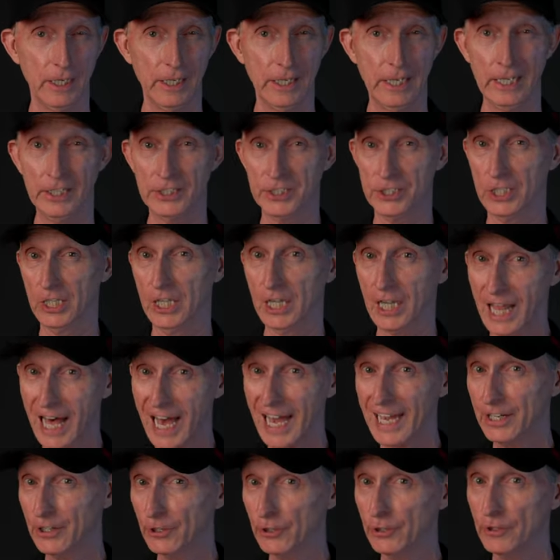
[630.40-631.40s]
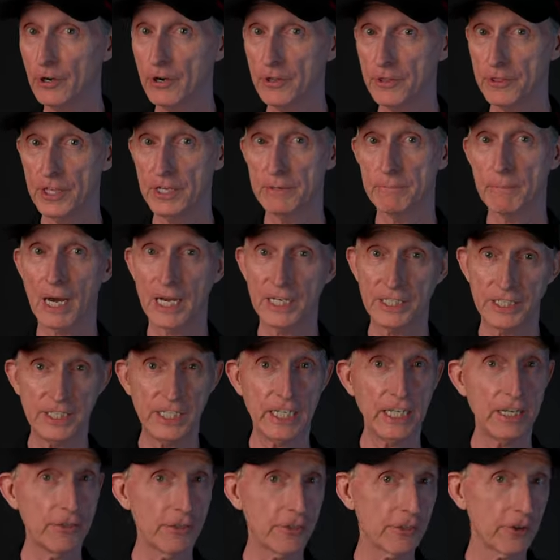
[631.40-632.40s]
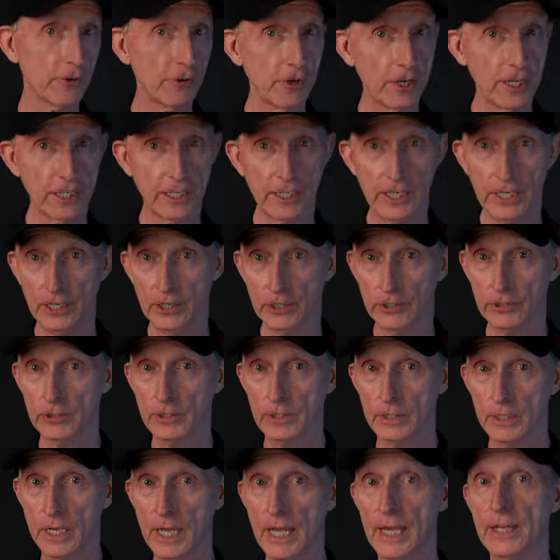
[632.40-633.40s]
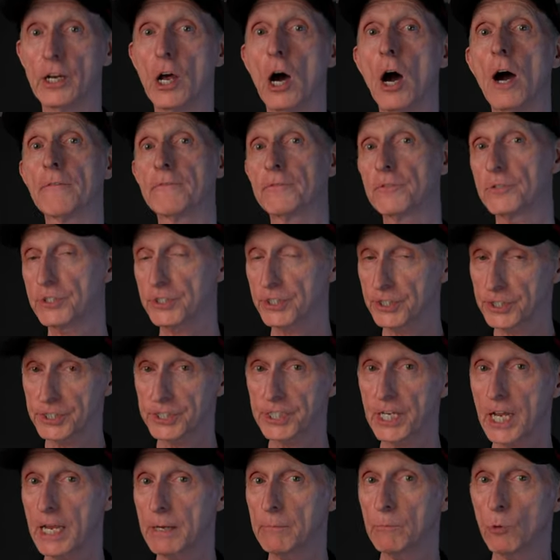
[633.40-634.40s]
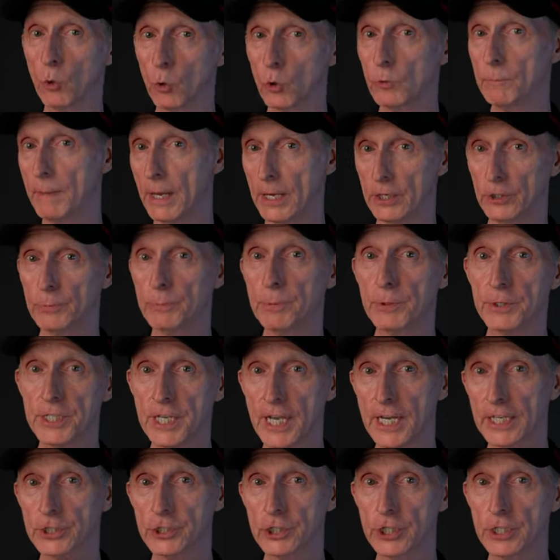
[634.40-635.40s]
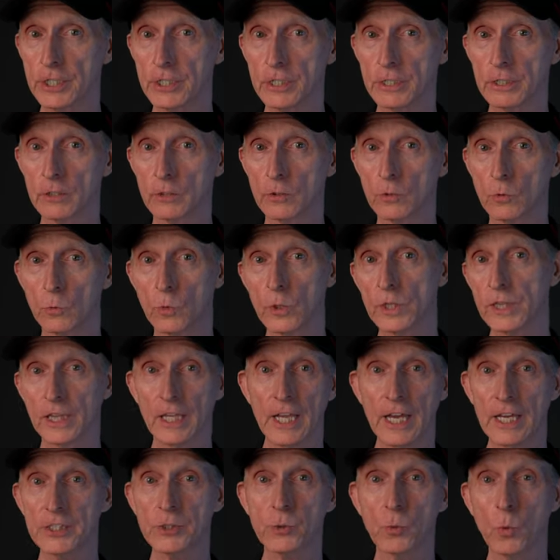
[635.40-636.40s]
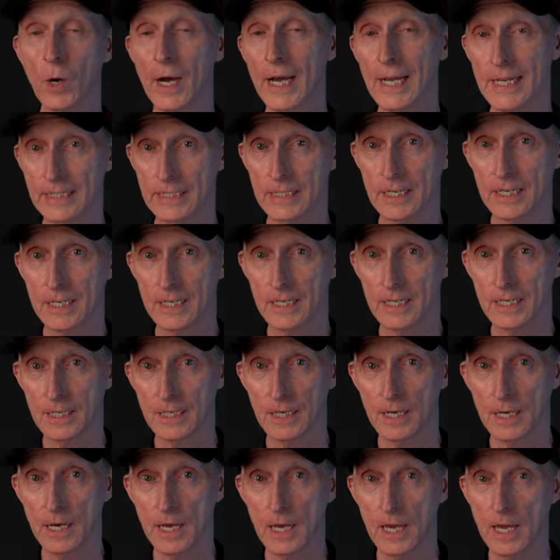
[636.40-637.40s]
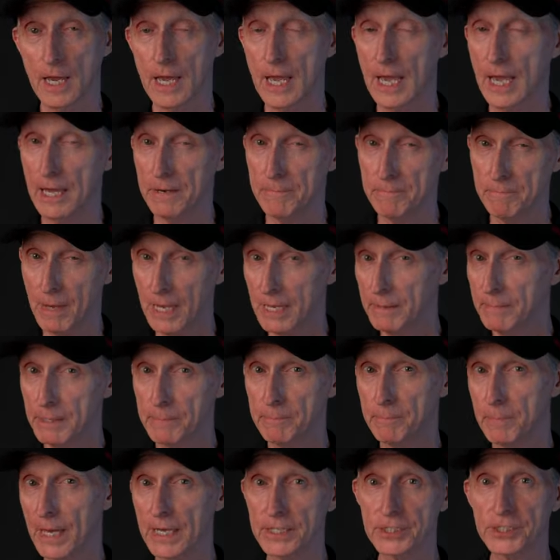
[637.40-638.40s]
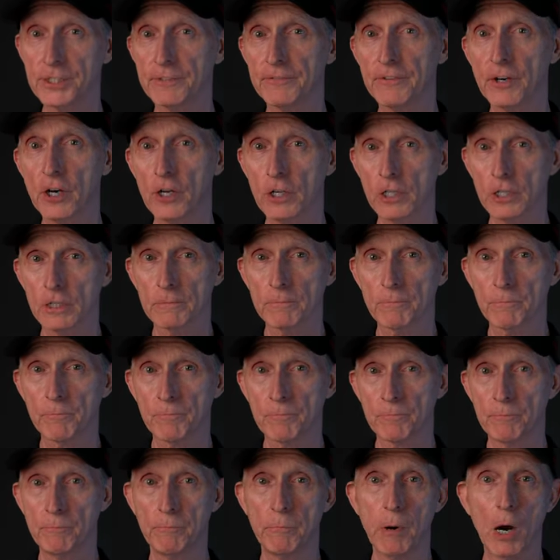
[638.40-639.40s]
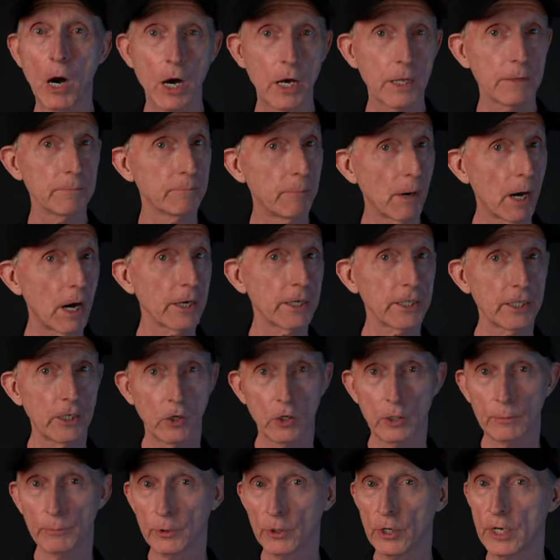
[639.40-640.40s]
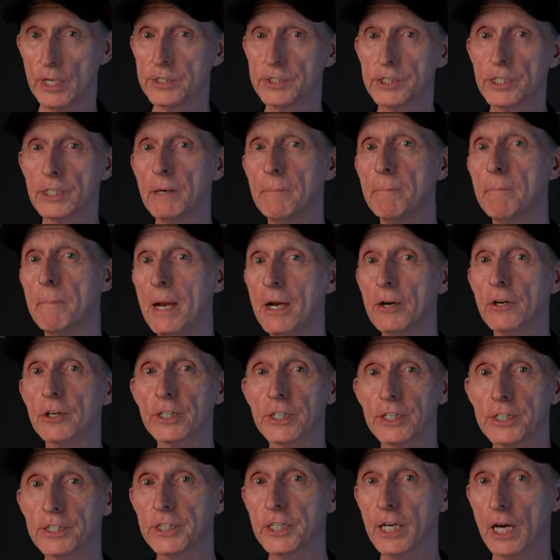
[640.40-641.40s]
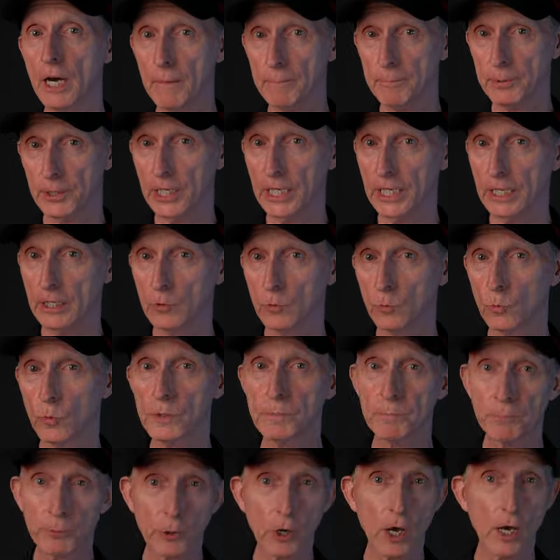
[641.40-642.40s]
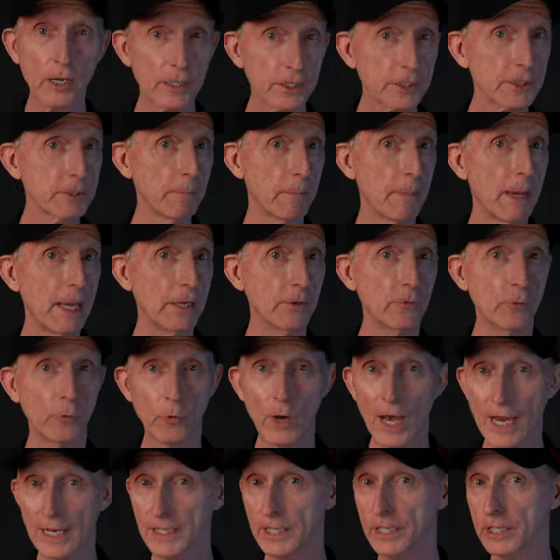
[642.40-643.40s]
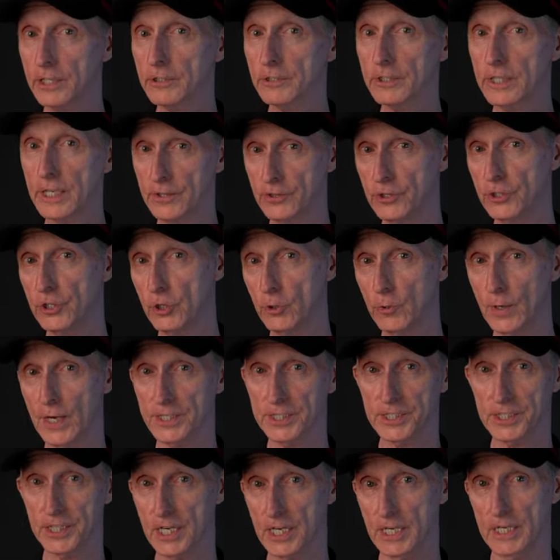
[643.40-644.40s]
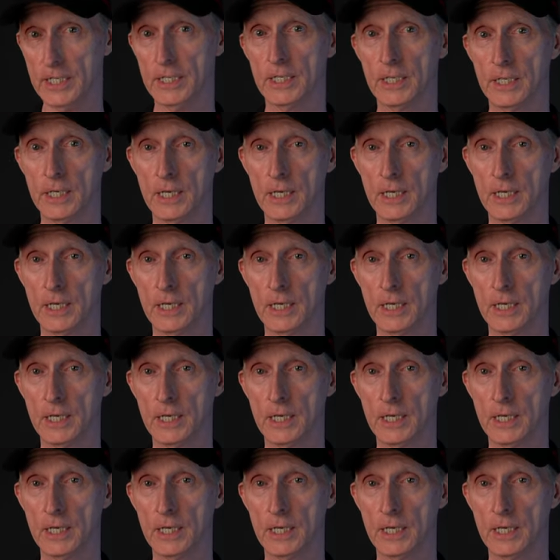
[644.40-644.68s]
It's lighter than my D30 gear and offers the same or better protection with less weight. And maybe best of all, Bohn Body Armor is an American company with products made right here in the USA.